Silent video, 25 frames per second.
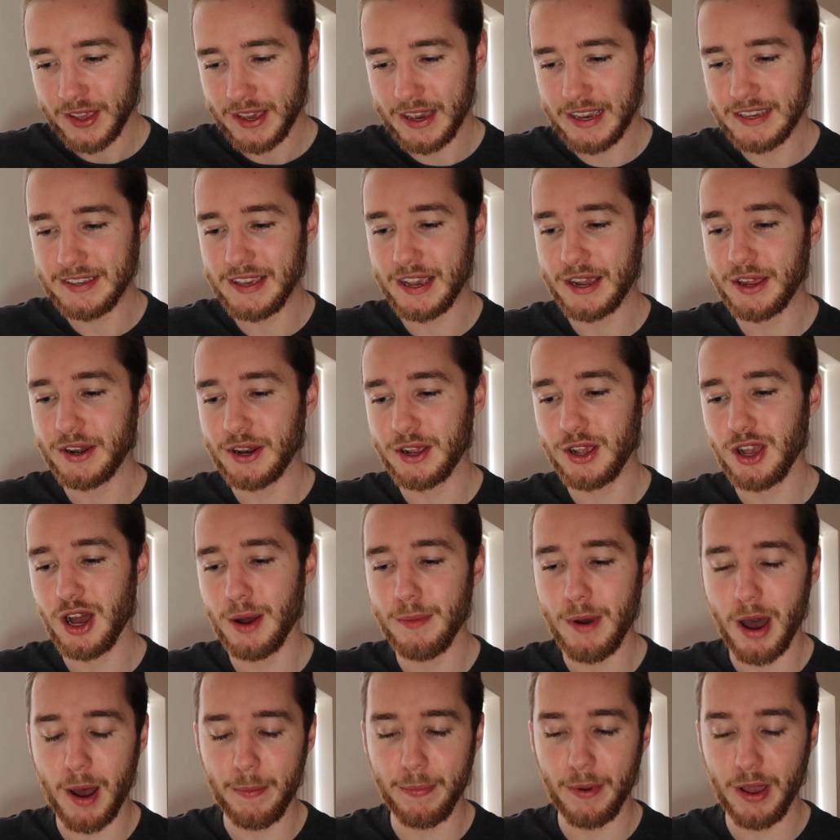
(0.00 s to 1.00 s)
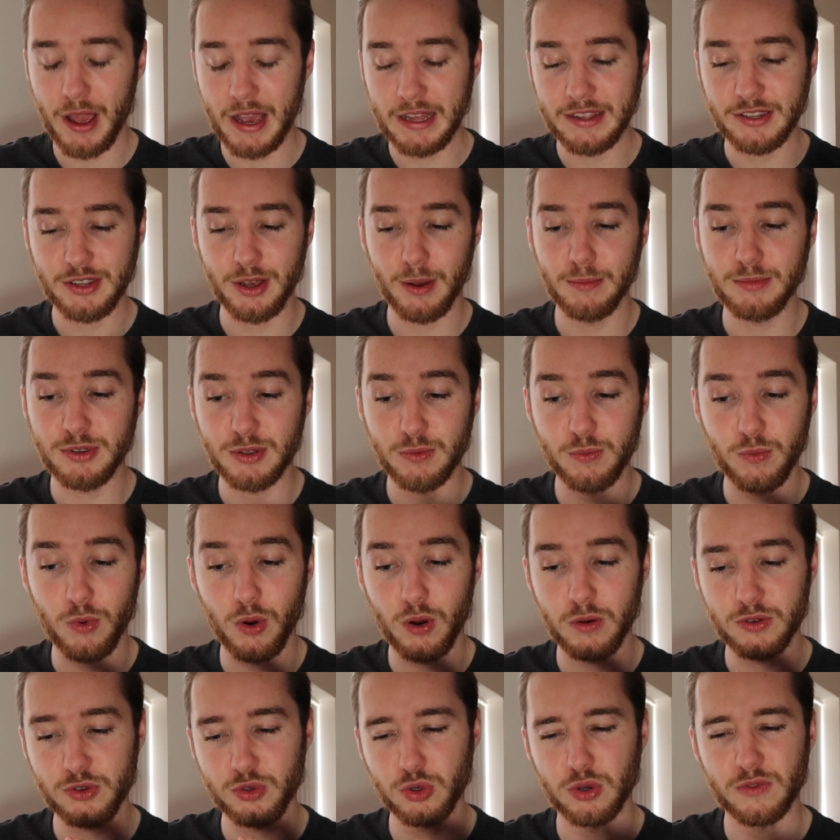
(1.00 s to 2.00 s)
It's then going to come up in terms of
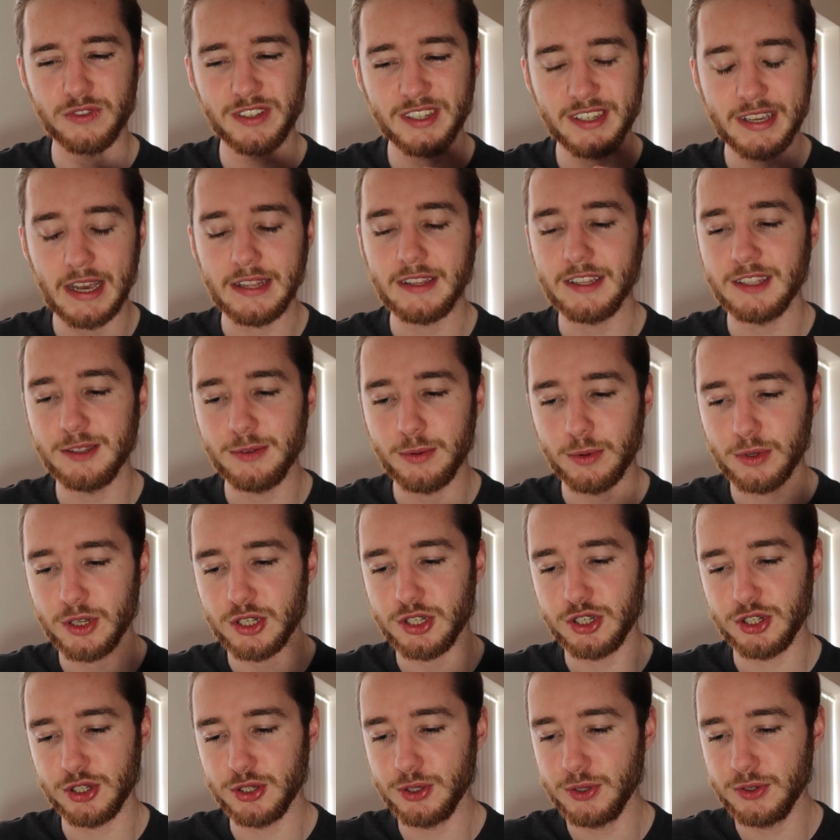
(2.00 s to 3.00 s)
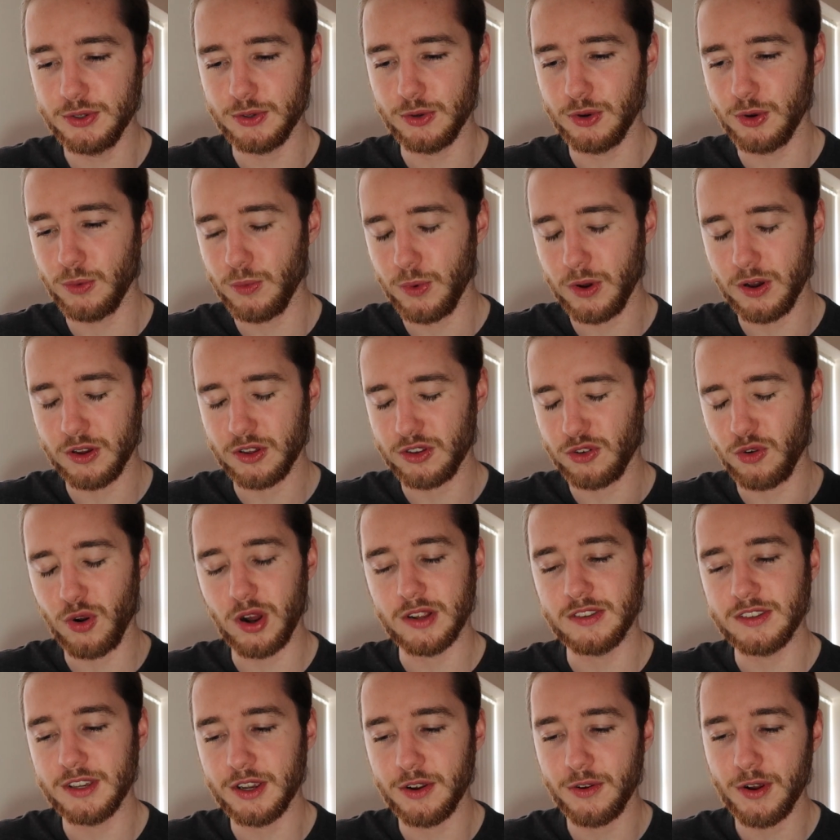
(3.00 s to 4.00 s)
what sort of settings you want to choose or what
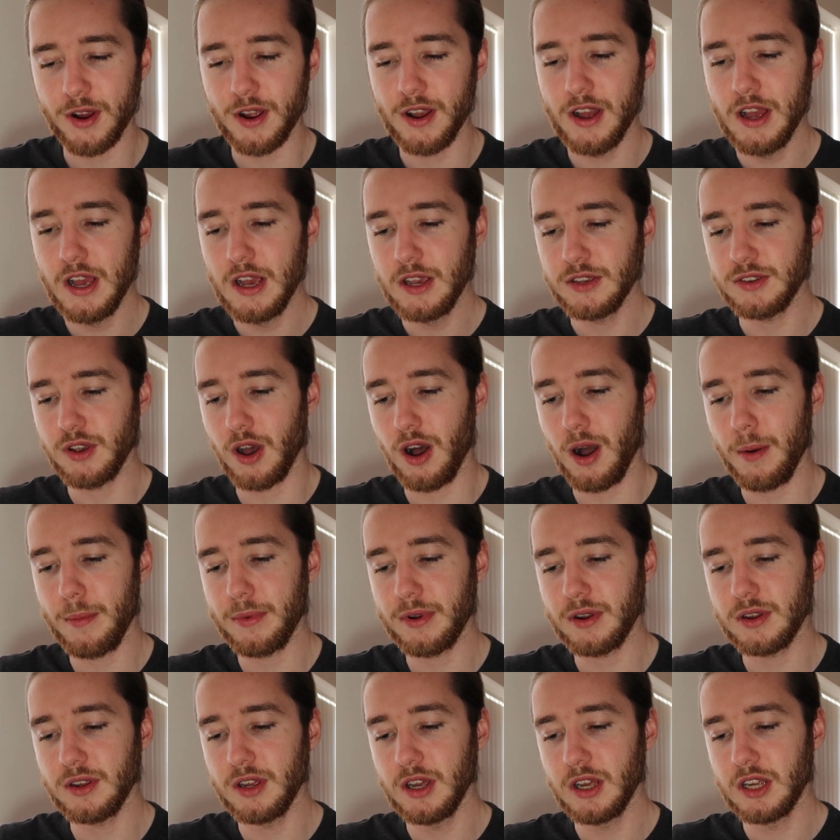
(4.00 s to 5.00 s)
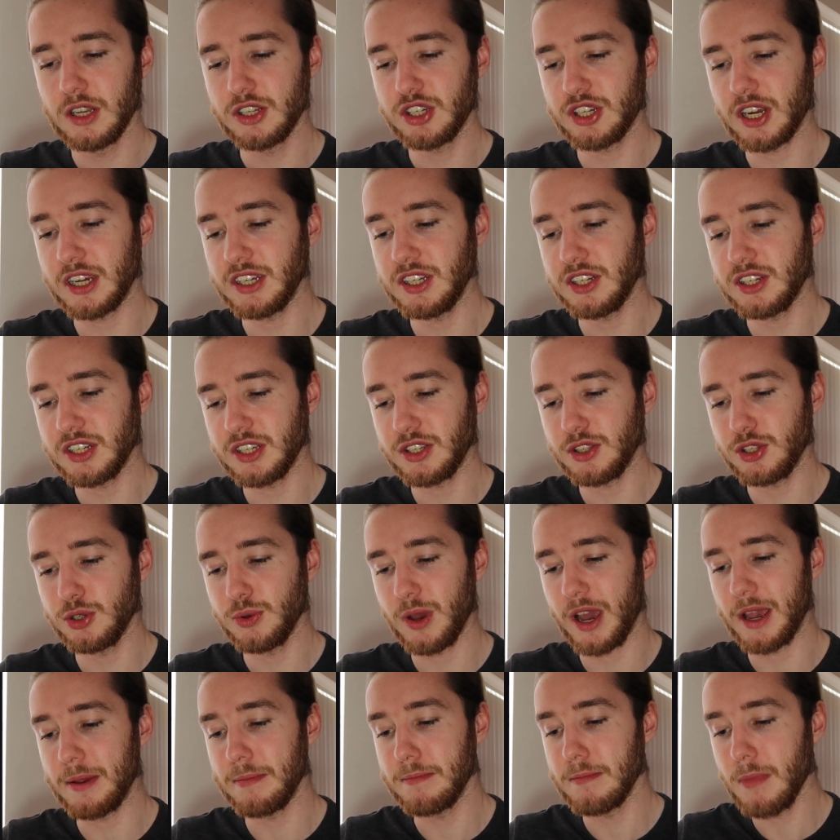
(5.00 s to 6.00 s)
criteria. So I'm going to change this
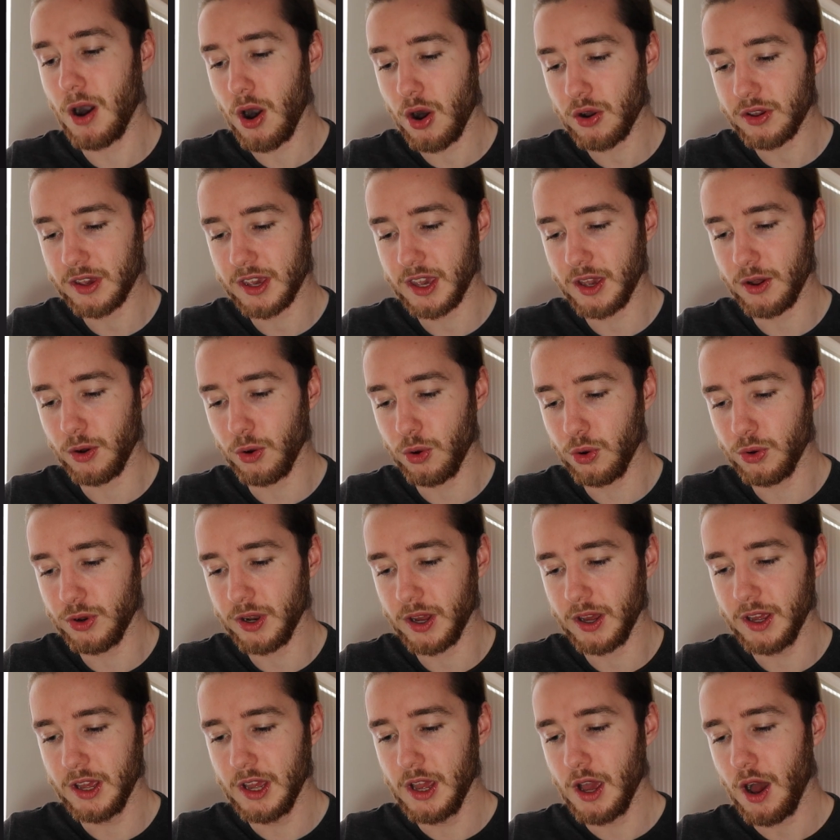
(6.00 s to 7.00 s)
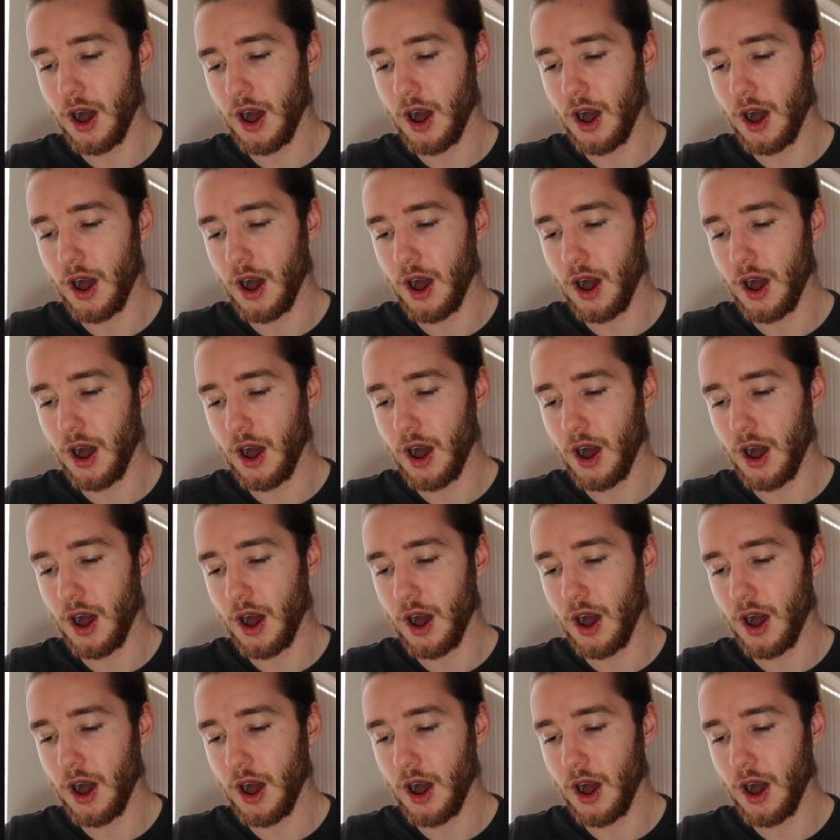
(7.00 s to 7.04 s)
to a market order.